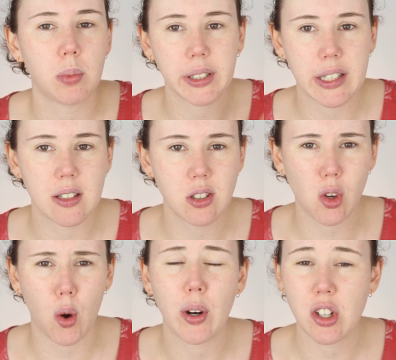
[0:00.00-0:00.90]
please
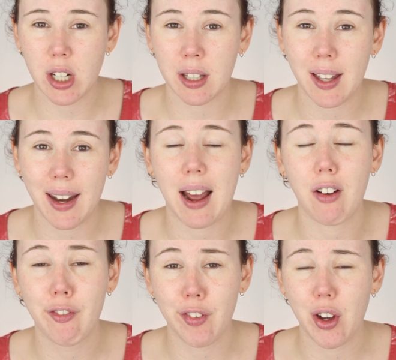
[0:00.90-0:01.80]
go and check that
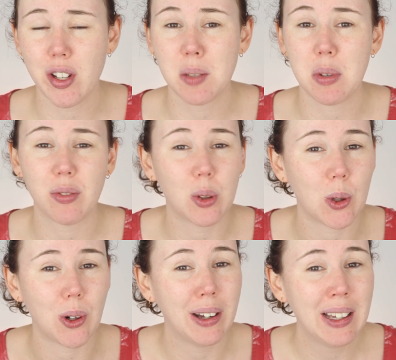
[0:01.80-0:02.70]
out first
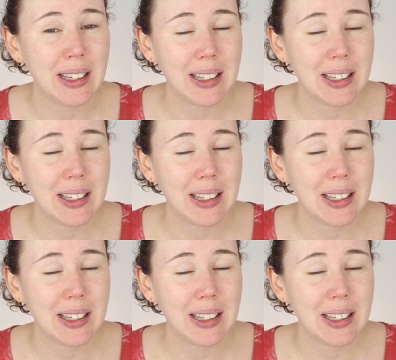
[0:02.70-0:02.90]
before